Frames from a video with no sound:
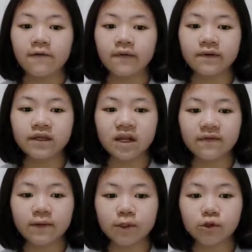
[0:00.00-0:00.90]
Vowing
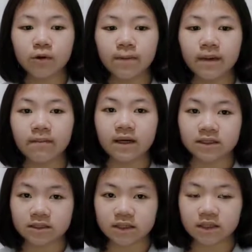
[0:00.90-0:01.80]
never to be
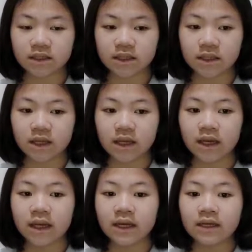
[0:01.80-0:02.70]
mastered
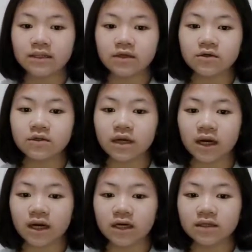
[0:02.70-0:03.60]
his own
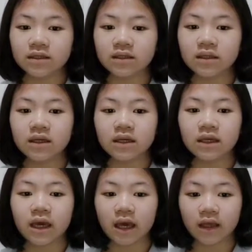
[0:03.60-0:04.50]
heart,
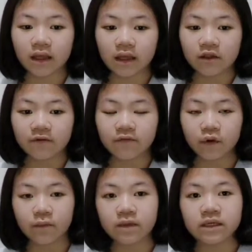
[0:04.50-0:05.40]
he hacked it
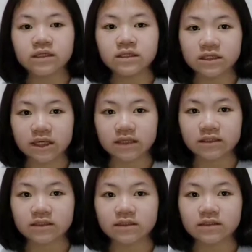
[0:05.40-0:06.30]
from his
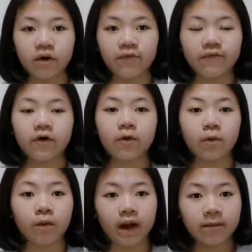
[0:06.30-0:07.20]
chest. For
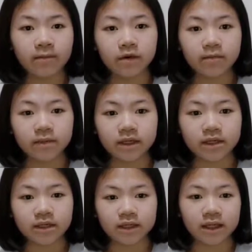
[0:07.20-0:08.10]
one
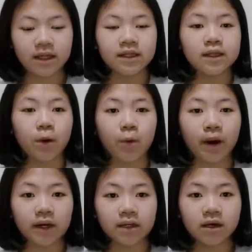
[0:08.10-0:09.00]
moment, the
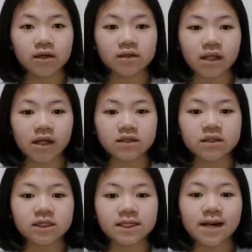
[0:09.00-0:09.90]
warlock
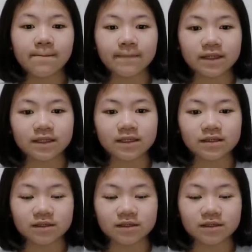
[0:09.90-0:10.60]
knelt triumphant,